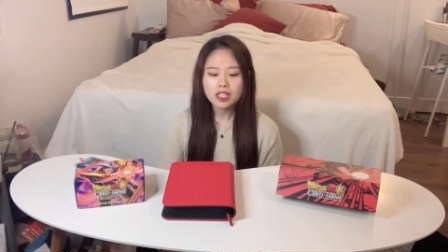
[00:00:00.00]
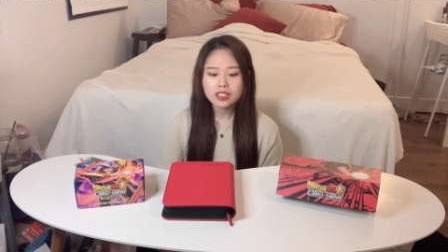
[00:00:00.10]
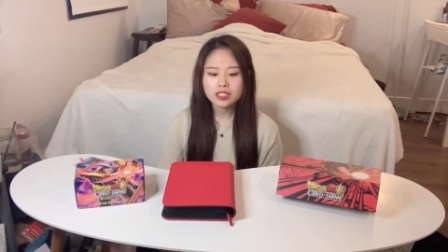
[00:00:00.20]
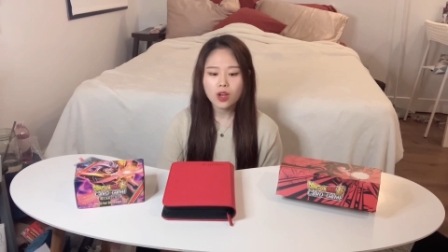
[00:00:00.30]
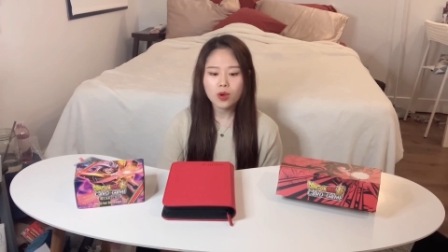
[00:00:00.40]

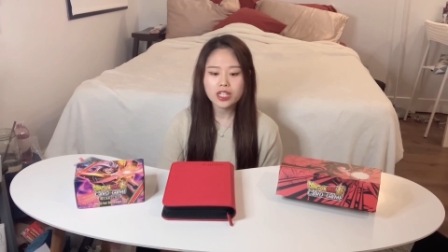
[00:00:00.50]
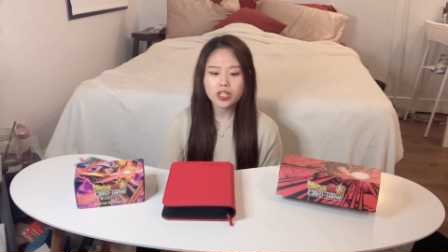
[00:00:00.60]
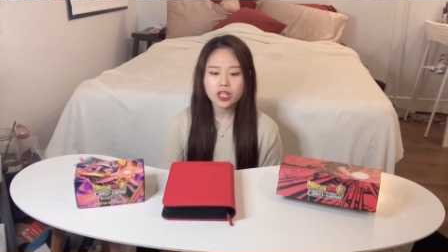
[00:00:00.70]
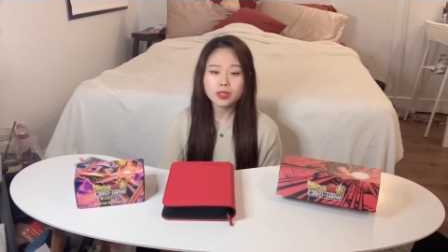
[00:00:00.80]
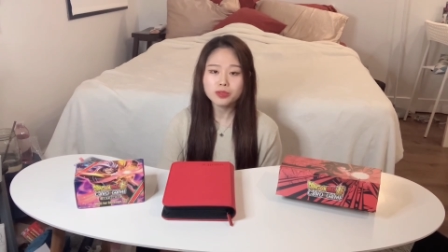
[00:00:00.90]
So in
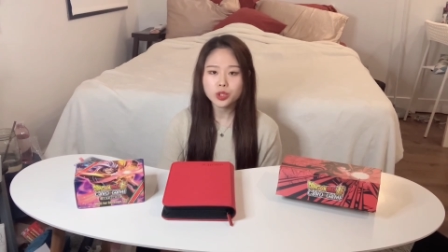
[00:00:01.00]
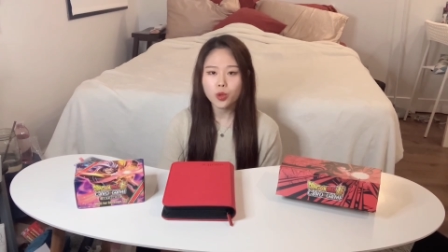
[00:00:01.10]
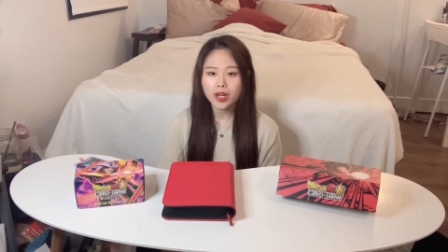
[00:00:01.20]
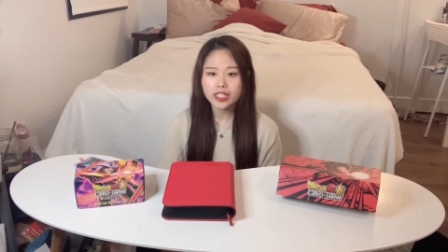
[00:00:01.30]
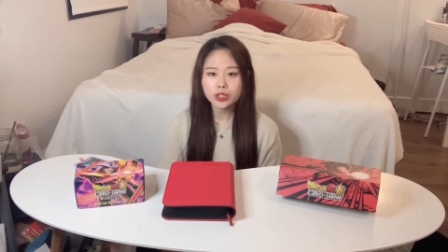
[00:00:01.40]
terms of
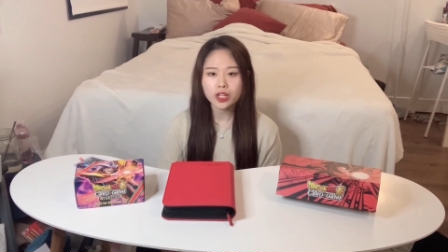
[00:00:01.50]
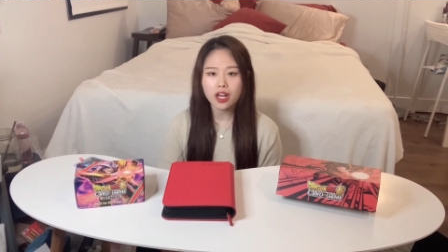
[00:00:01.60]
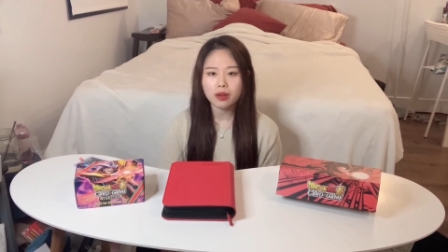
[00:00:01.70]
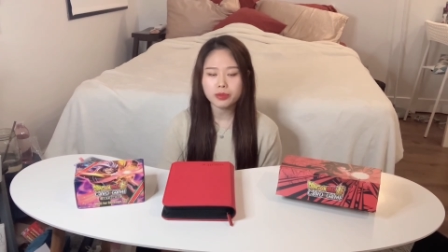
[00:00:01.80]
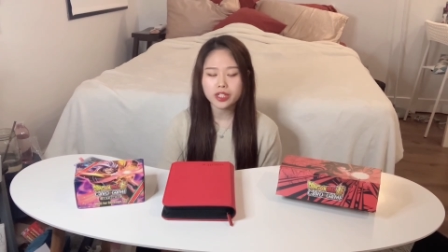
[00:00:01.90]
storage,
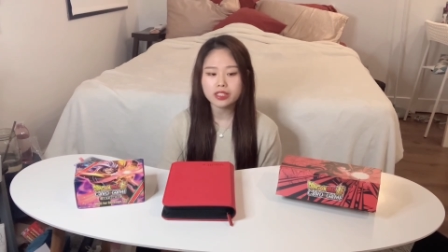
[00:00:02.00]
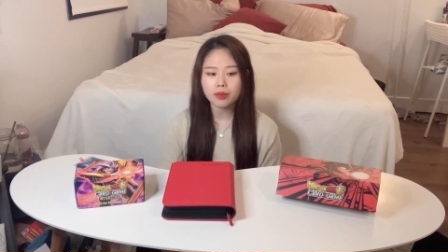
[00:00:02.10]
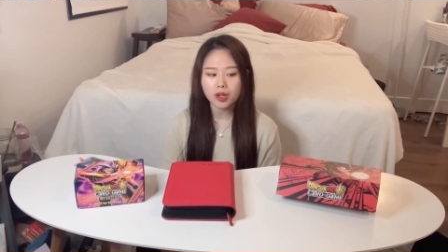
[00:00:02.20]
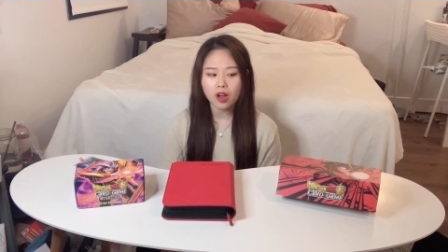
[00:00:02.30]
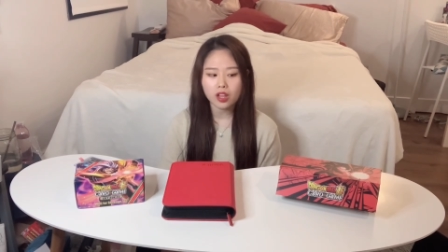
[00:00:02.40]
um, there's
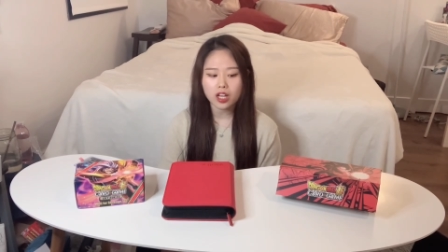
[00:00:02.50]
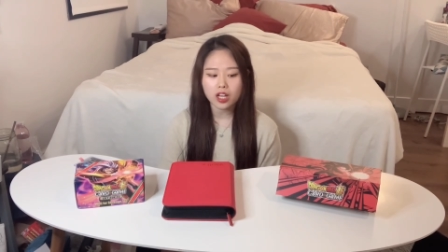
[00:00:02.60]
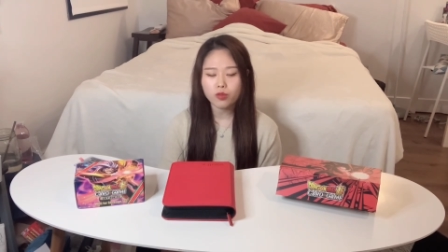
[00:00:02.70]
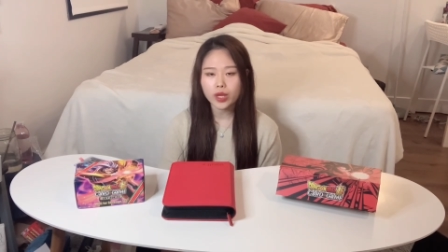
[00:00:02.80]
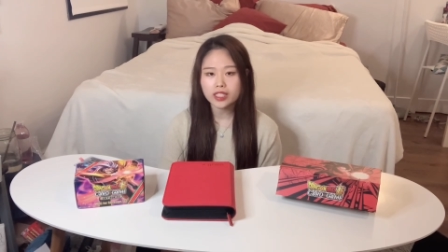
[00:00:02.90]
a
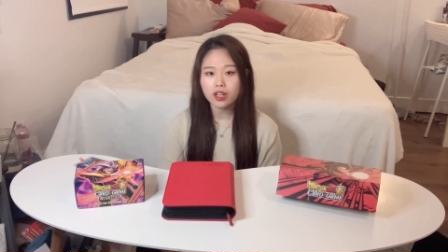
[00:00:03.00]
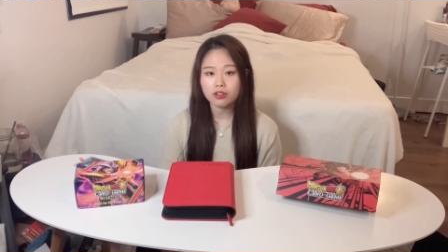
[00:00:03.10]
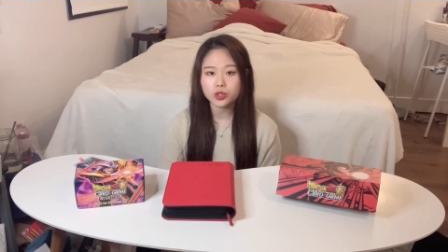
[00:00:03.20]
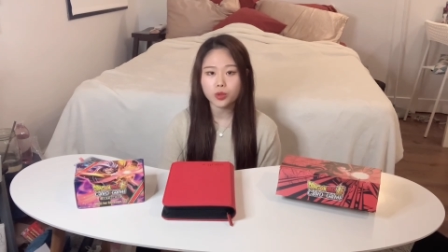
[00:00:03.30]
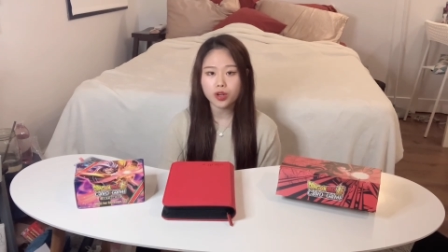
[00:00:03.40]
lot of ways
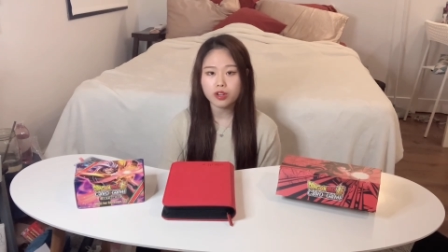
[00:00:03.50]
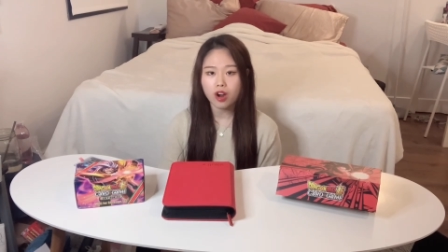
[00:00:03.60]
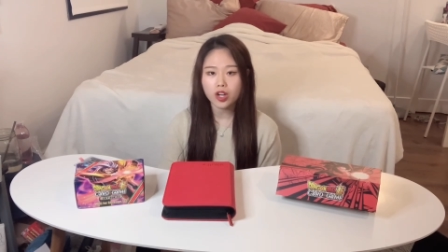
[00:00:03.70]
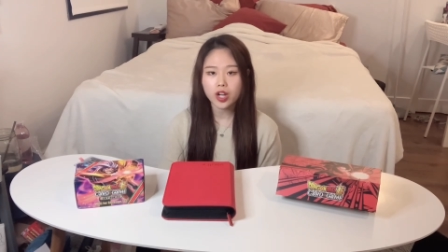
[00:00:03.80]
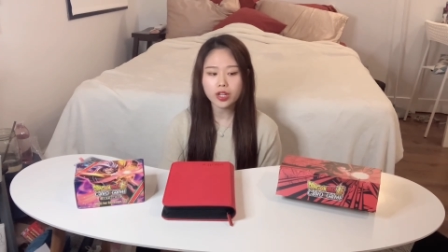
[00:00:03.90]
of storing
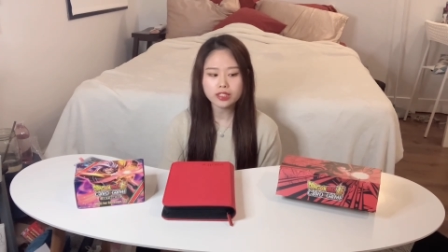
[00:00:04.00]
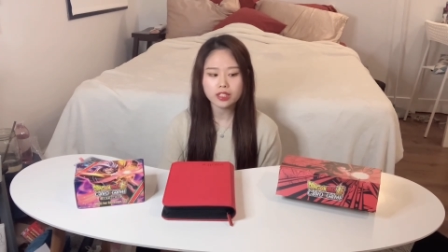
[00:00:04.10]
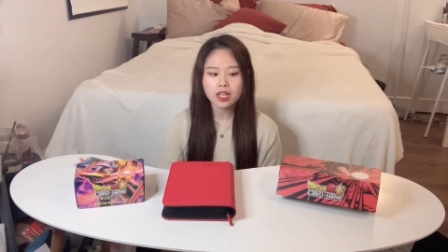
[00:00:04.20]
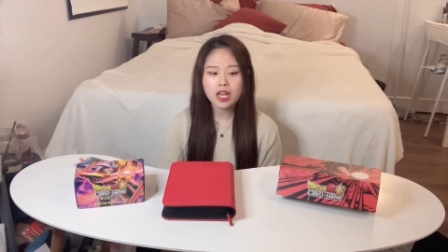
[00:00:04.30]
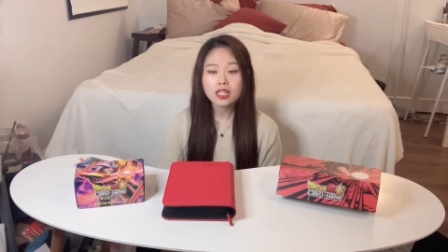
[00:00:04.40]
raw cards.
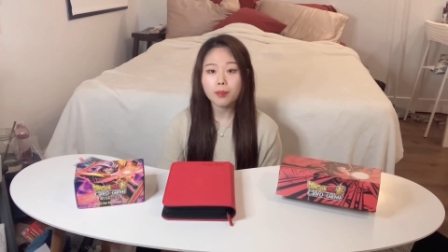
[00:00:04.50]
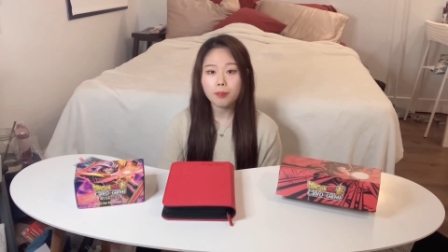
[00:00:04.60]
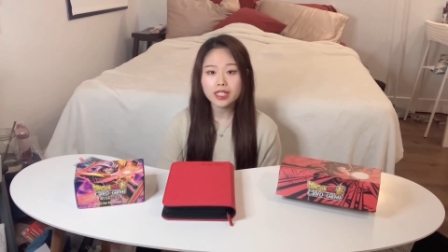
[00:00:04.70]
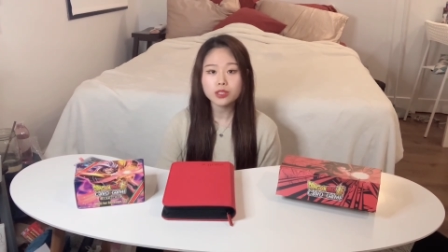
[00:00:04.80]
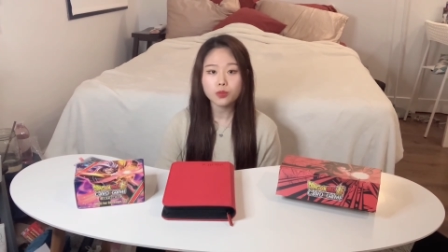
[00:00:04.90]
The
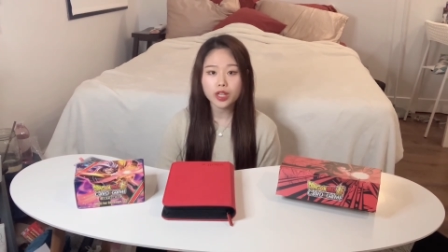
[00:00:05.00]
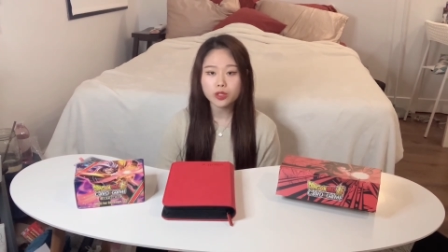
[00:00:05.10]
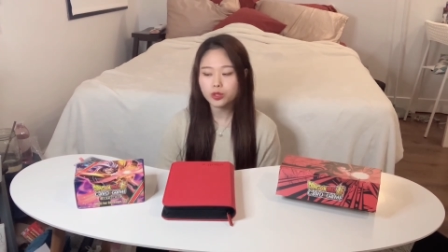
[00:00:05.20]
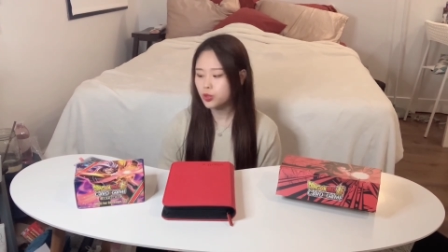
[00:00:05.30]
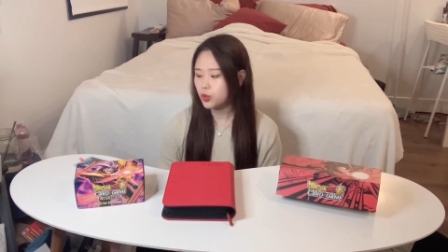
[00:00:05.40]
best way
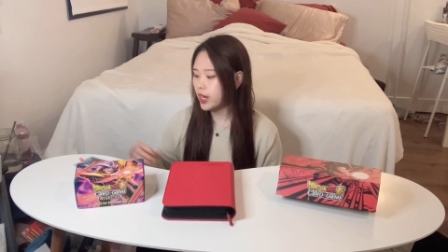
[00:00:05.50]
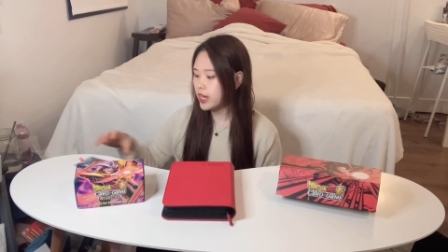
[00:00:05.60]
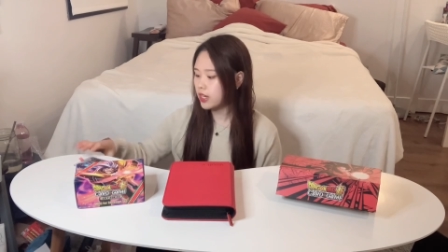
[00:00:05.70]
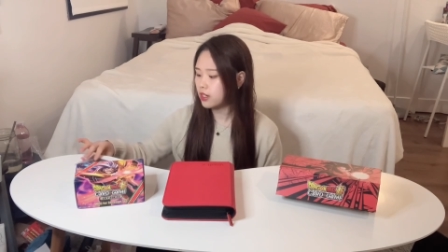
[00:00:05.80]
to store